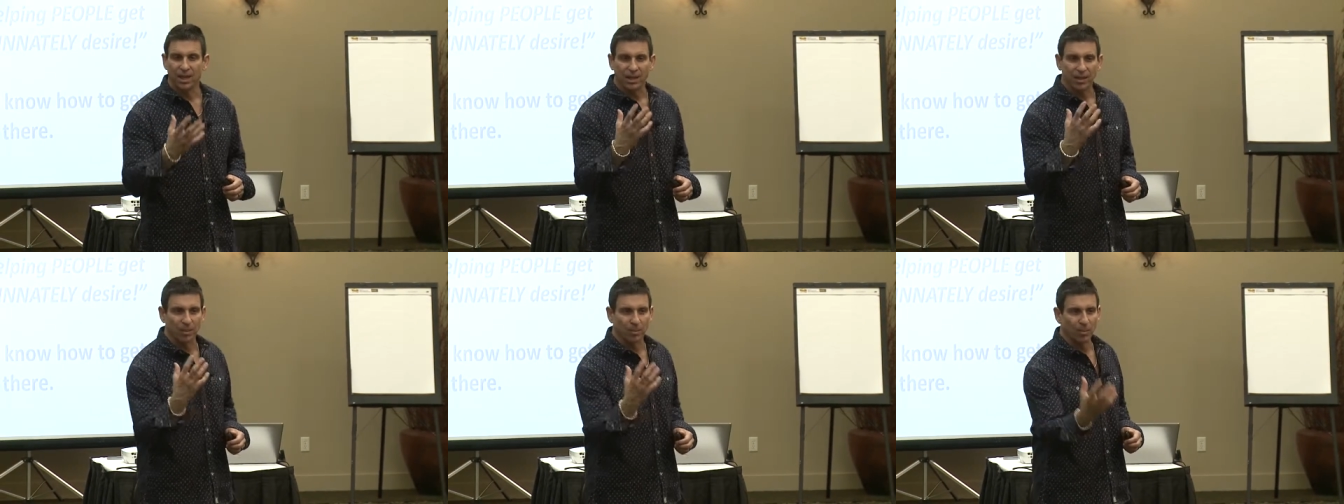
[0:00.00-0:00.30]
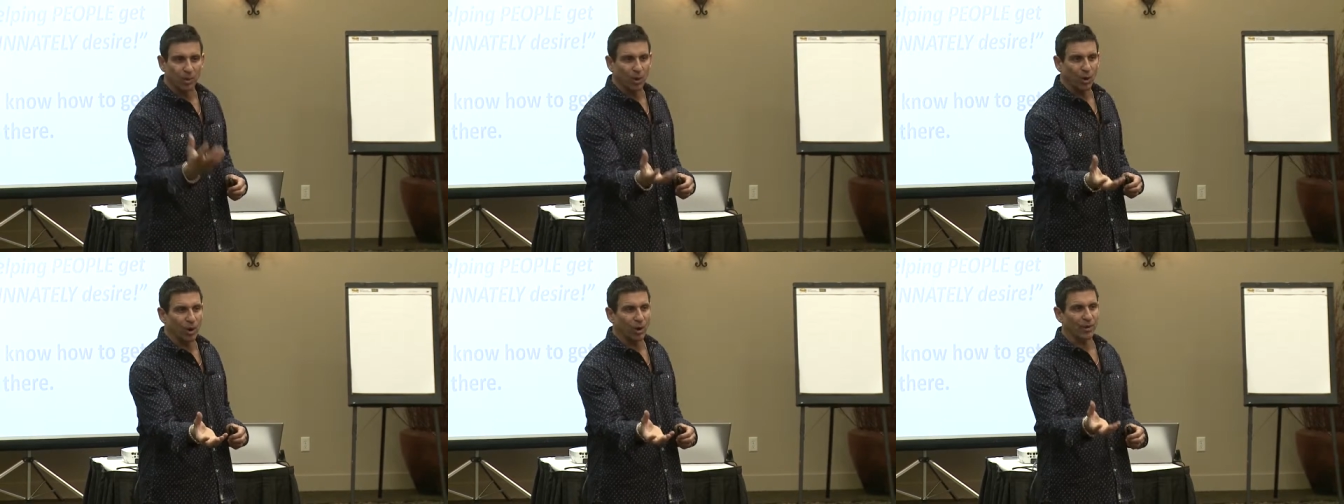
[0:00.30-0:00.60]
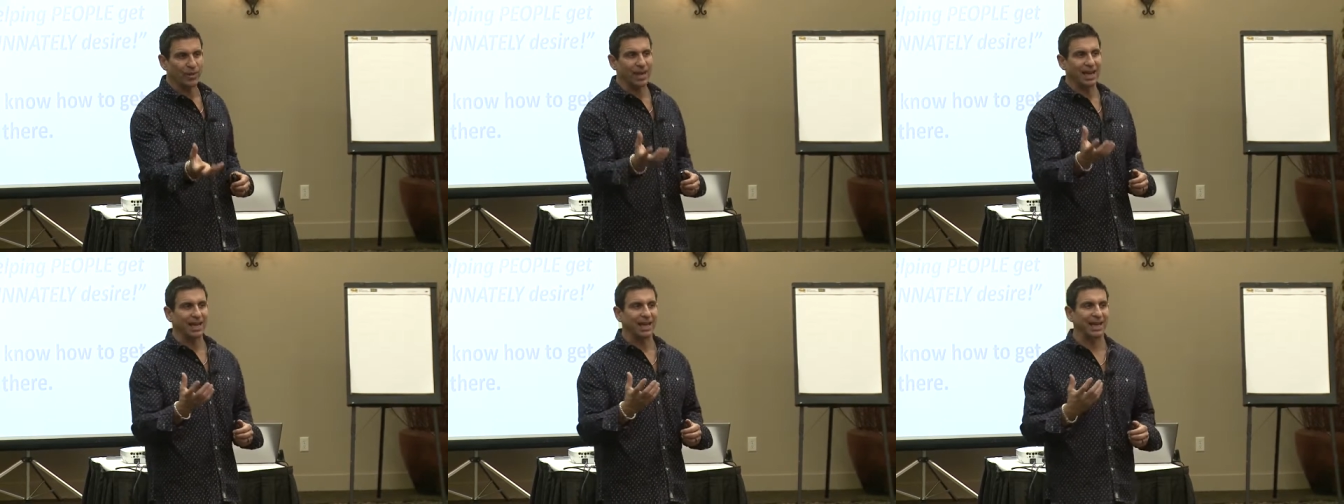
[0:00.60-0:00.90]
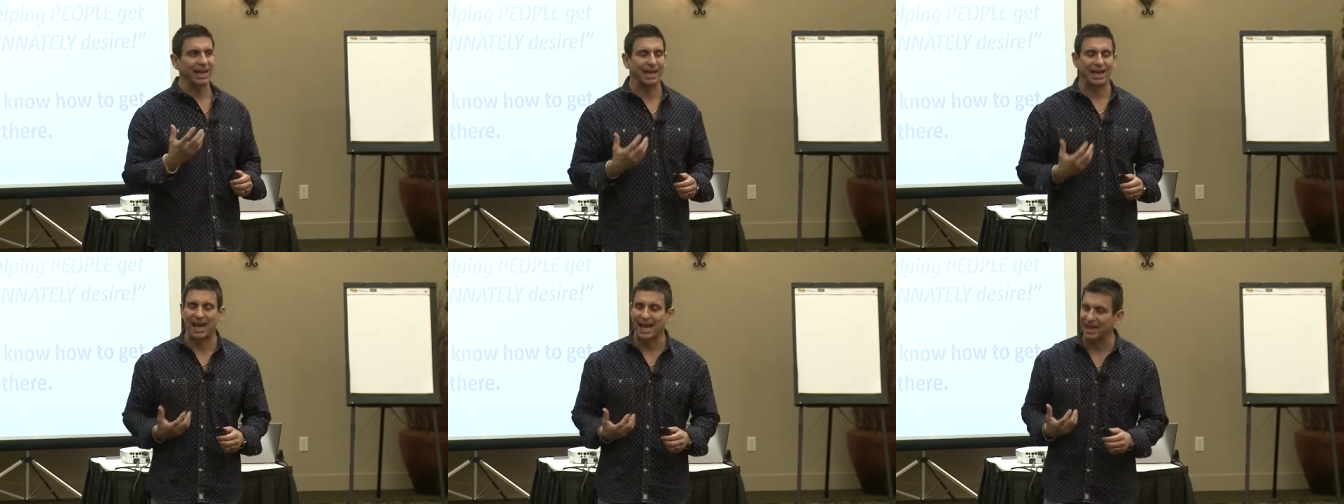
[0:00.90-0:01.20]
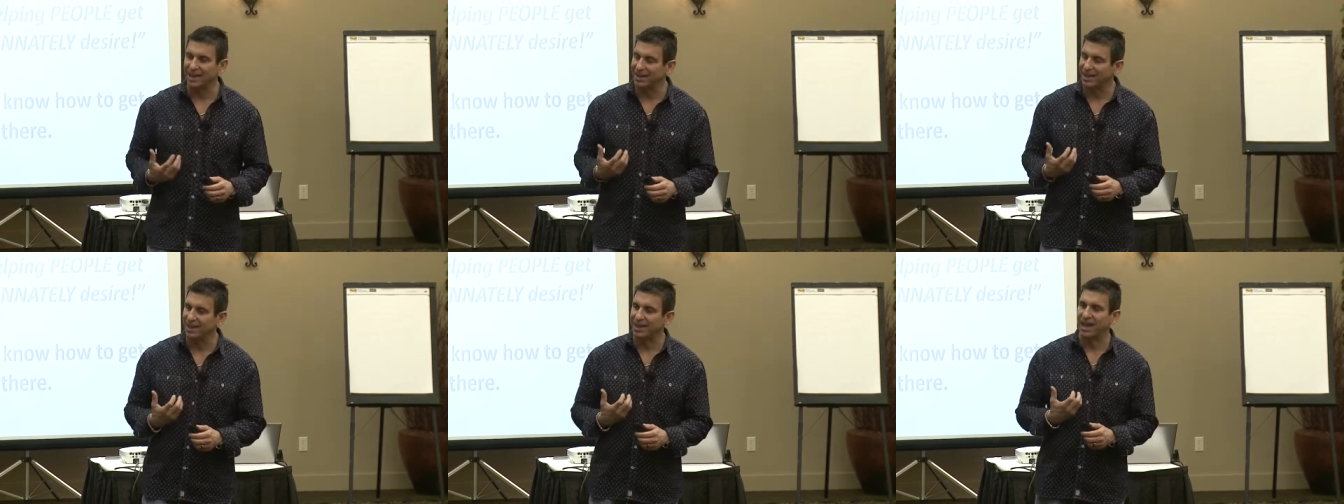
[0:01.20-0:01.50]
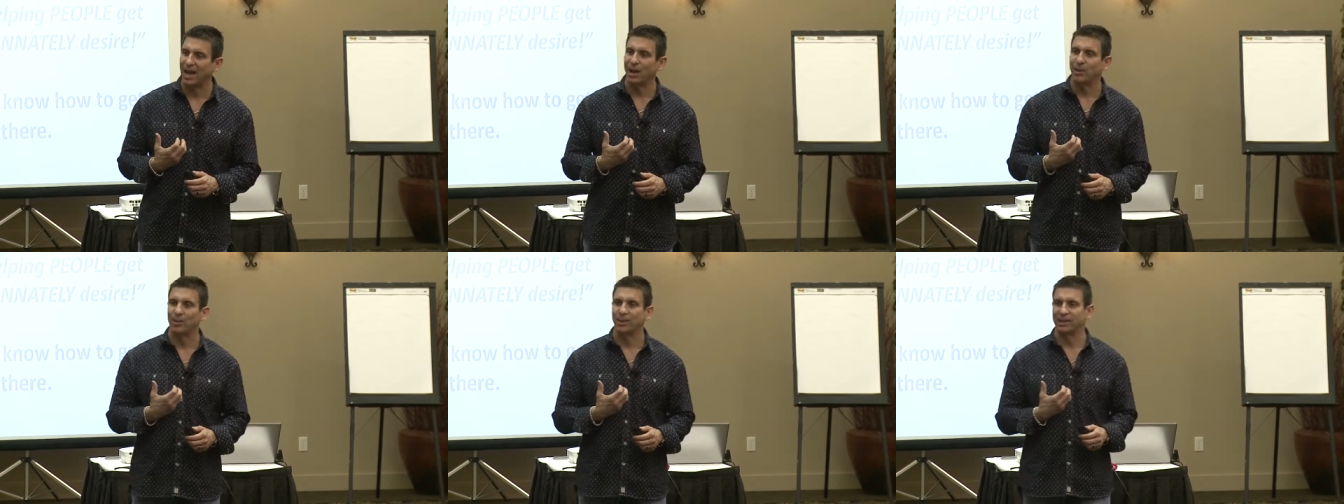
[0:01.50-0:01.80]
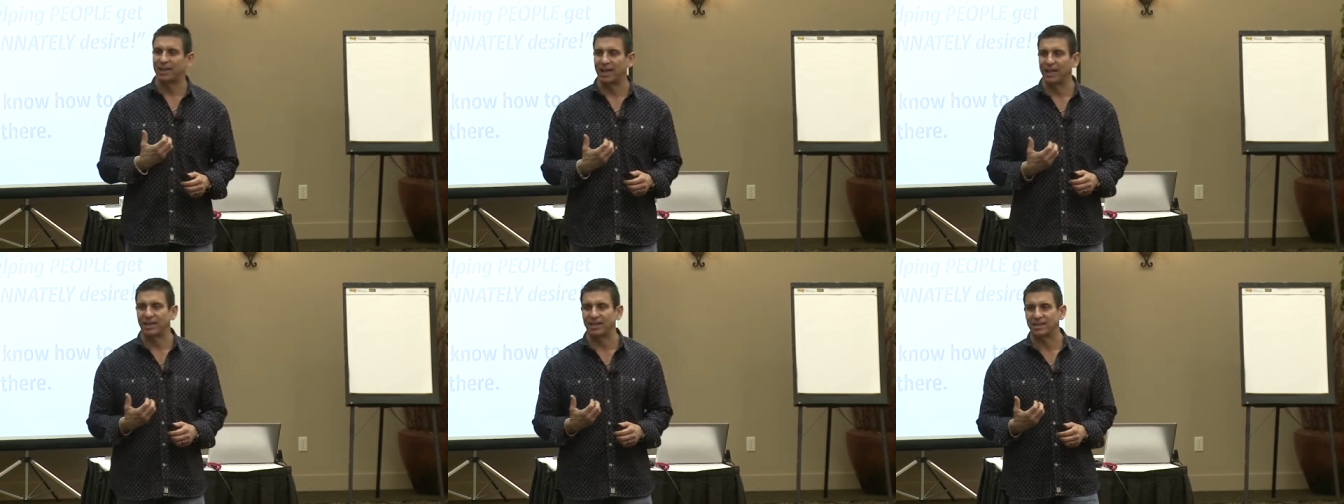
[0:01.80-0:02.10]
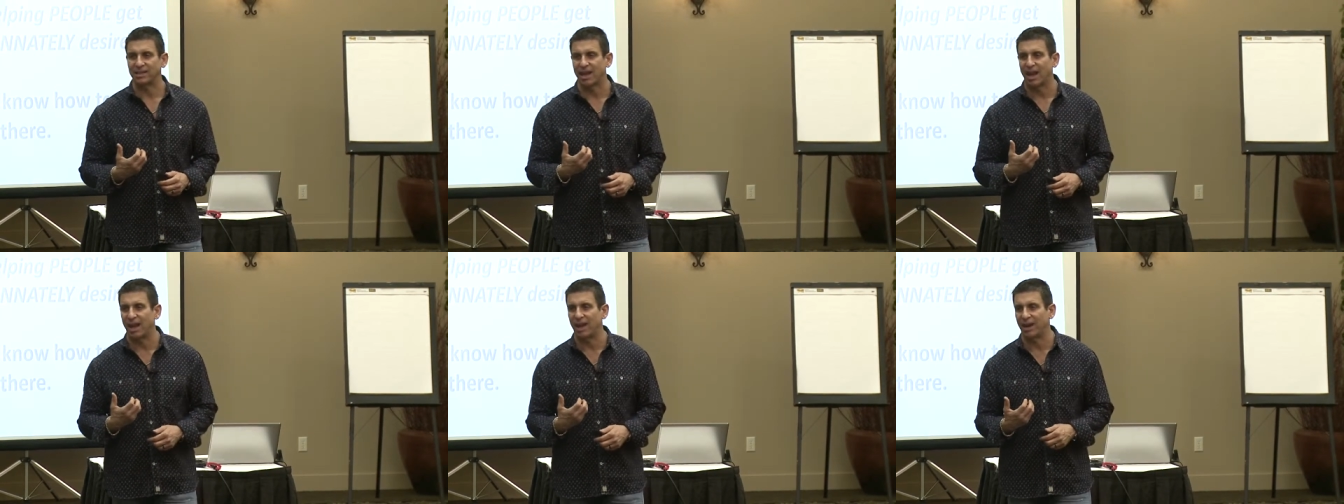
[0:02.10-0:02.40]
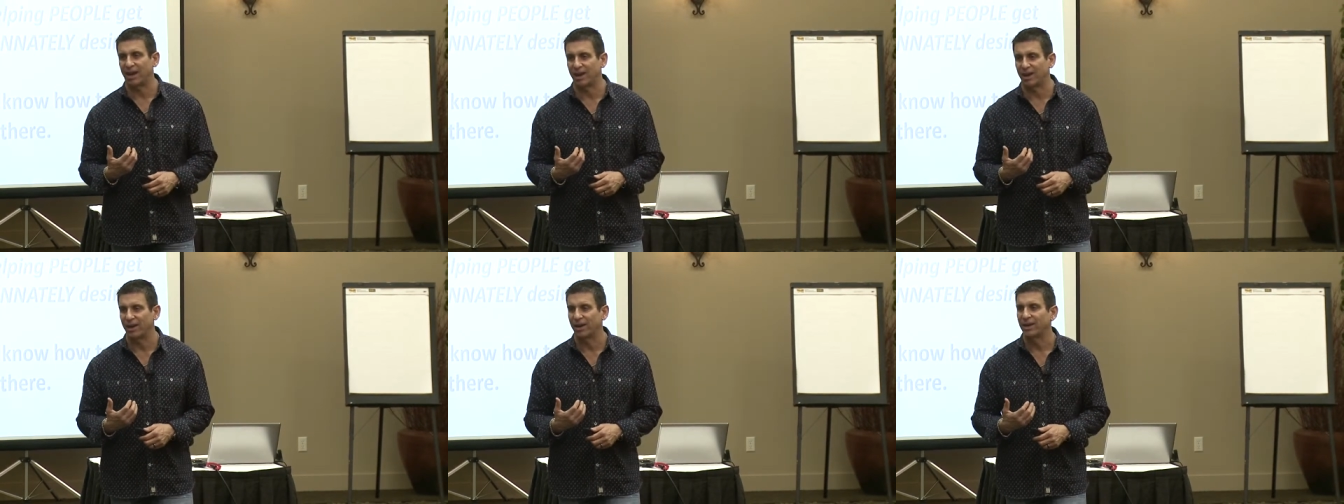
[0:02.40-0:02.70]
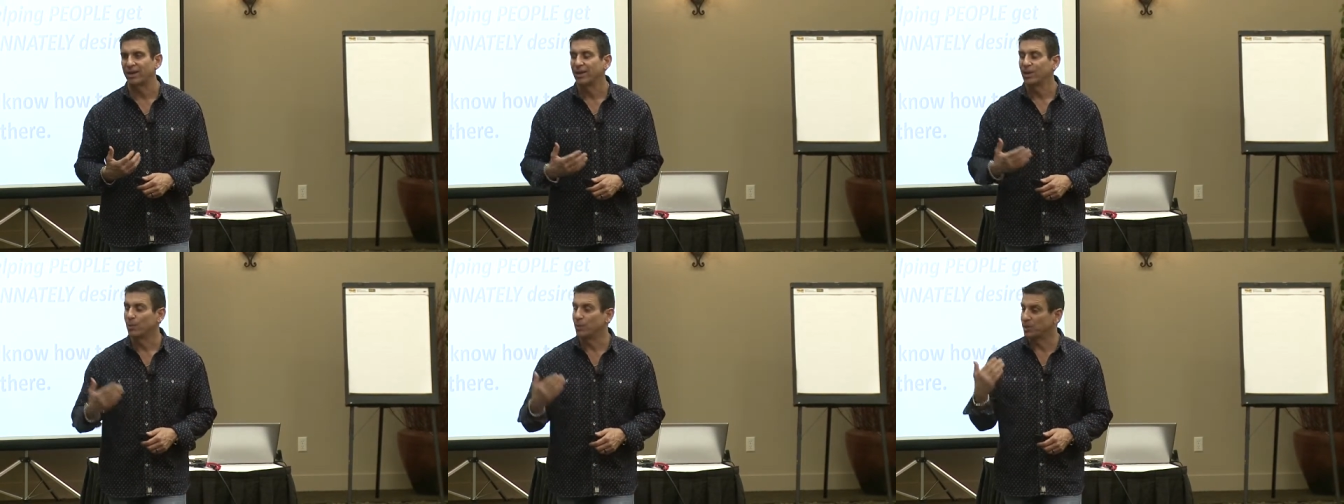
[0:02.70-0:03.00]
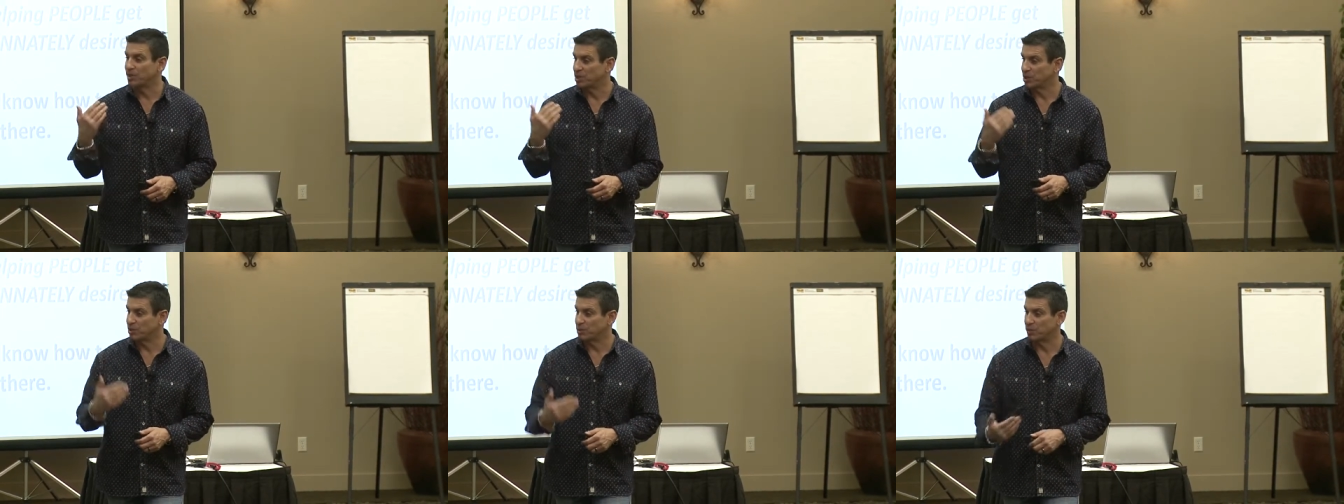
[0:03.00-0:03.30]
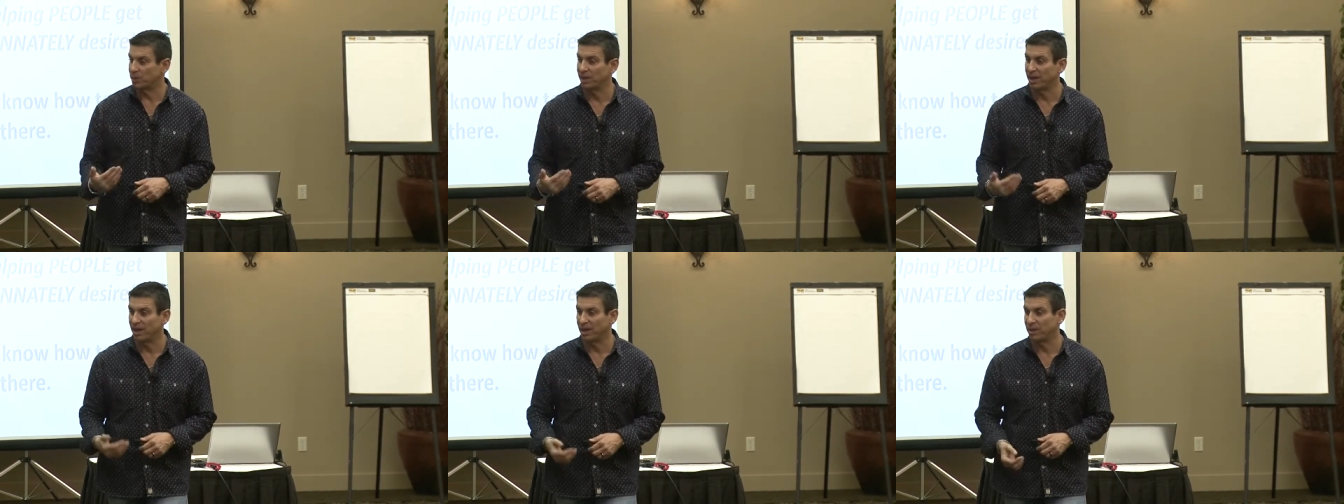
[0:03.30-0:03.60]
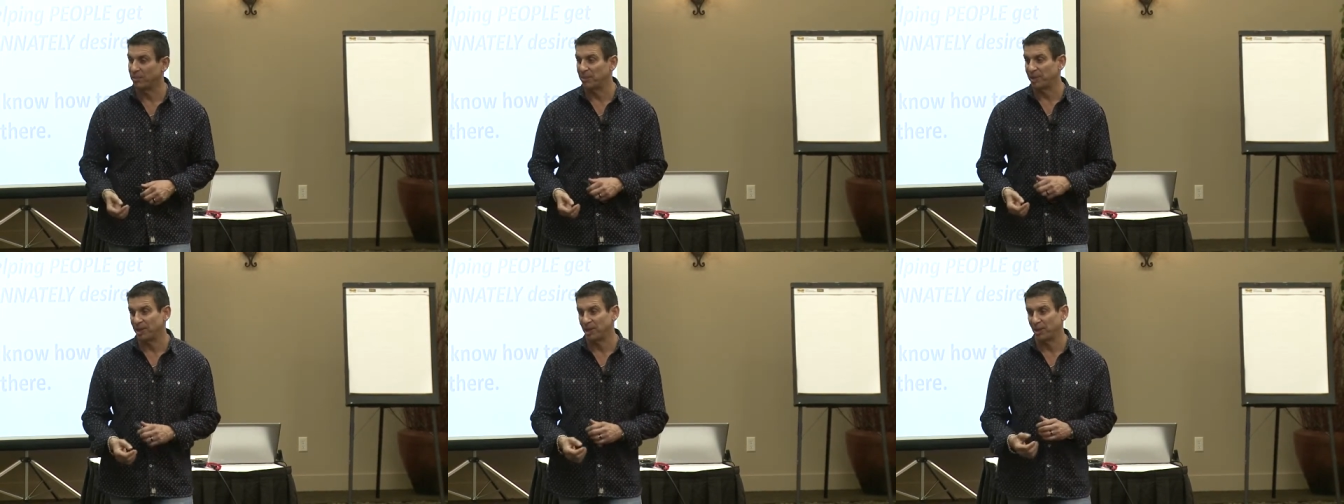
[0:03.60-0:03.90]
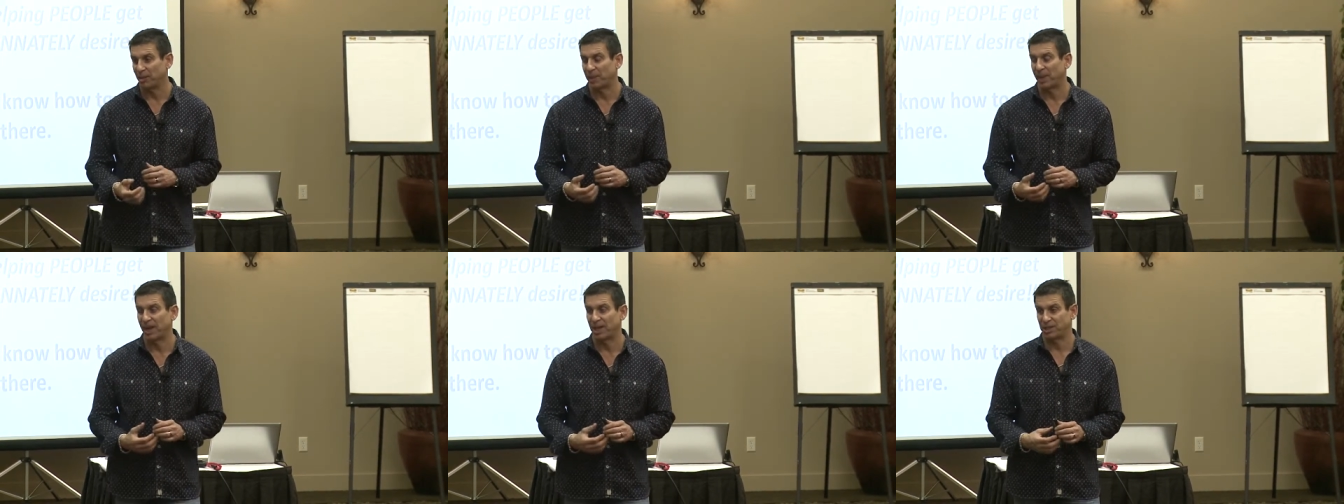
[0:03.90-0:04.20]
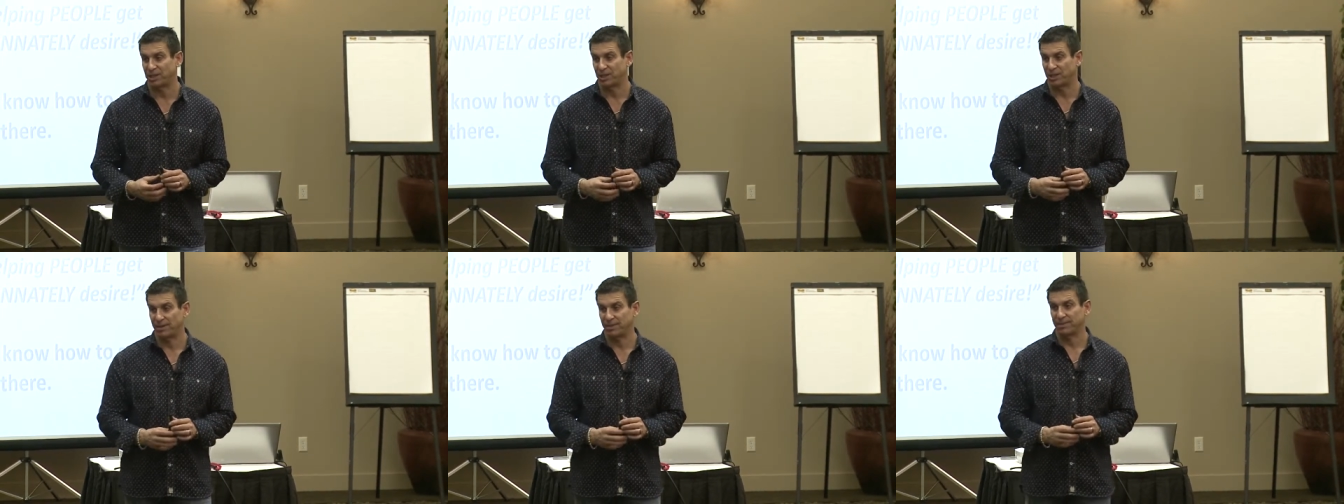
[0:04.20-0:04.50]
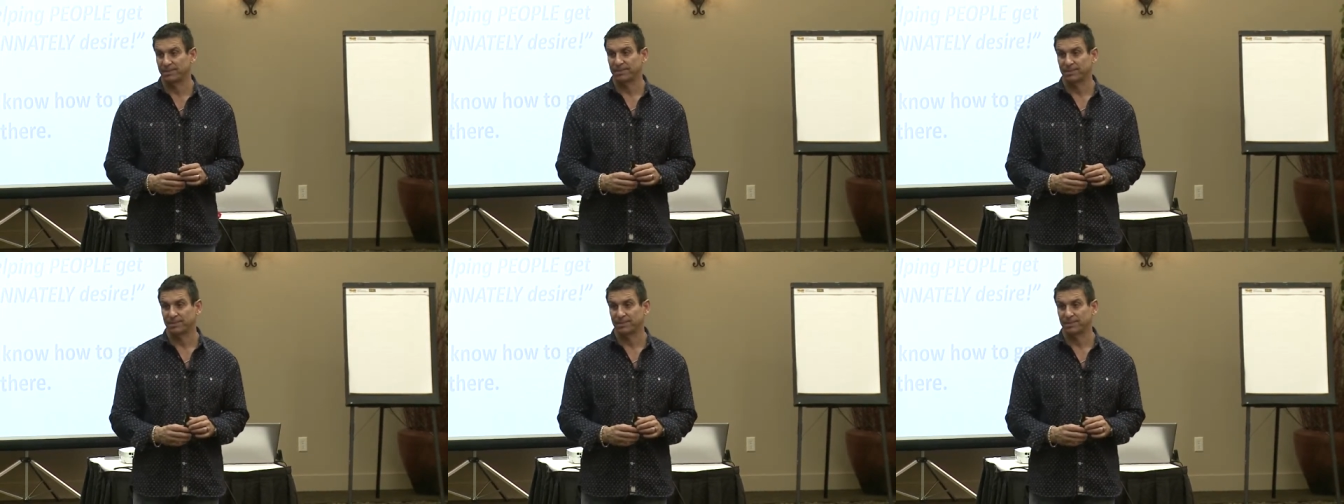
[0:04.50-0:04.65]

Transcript: the more they innately get what they desire, which is really to be your patient